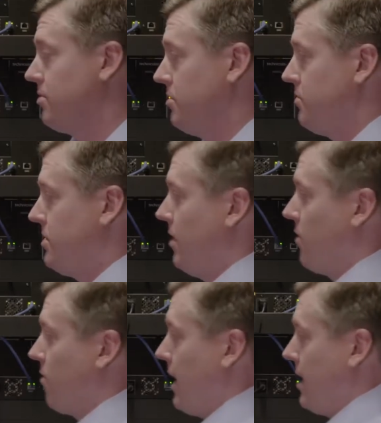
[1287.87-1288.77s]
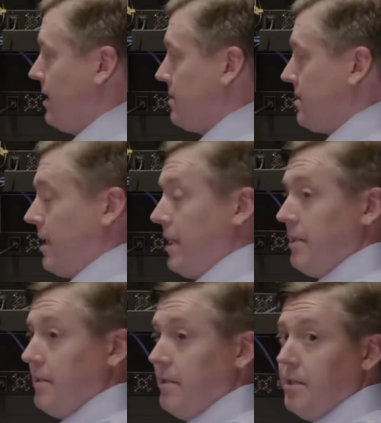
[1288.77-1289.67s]
So you see on the right-hand side,
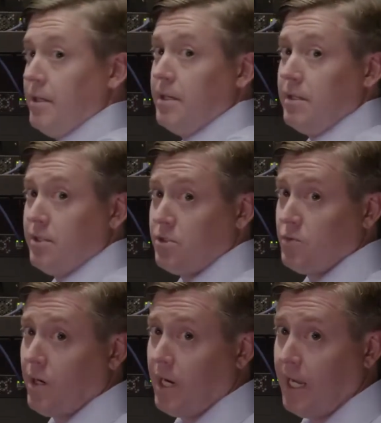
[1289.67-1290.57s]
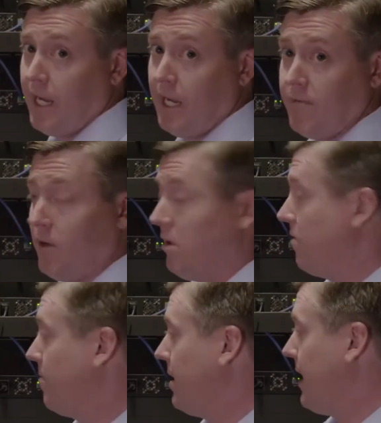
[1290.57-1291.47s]
this is where I have all
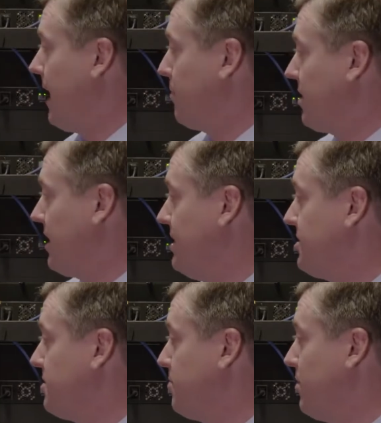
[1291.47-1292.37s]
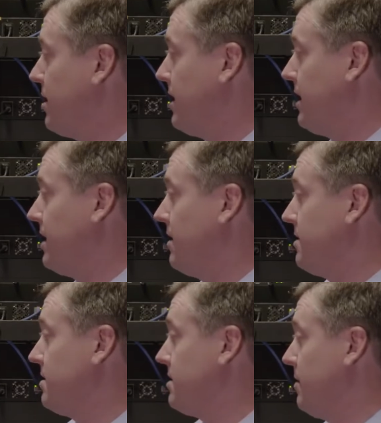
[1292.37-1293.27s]
of my applications plugging in, and
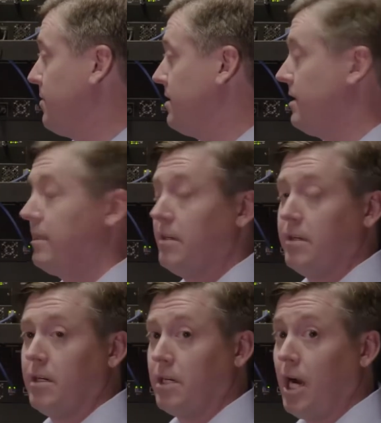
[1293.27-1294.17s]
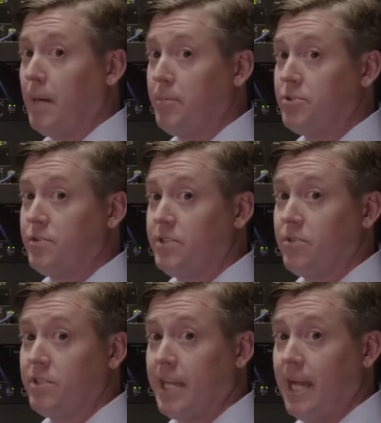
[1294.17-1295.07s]
this is typically copper. So these are
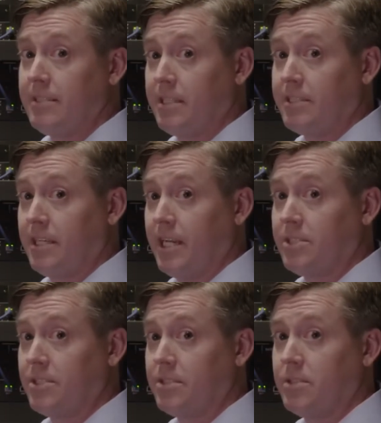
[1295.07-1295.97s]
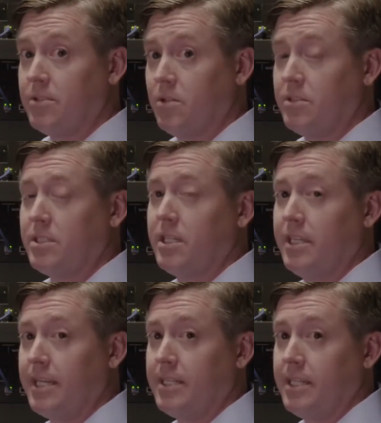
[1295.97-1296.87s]
the Cat6 connections. So it's
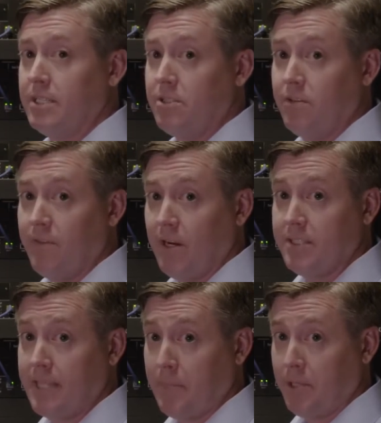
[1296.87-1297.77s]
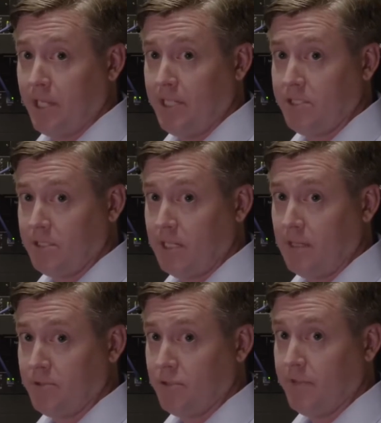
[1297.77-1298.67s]
connecting into the various applications that
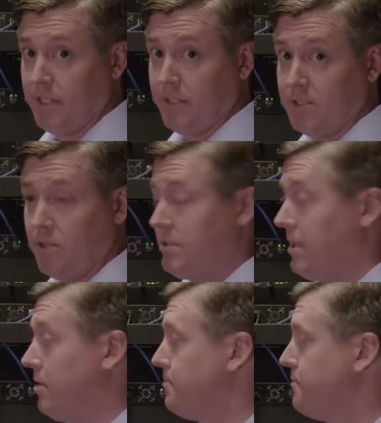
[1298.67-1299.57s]
I'm serving in this hotel.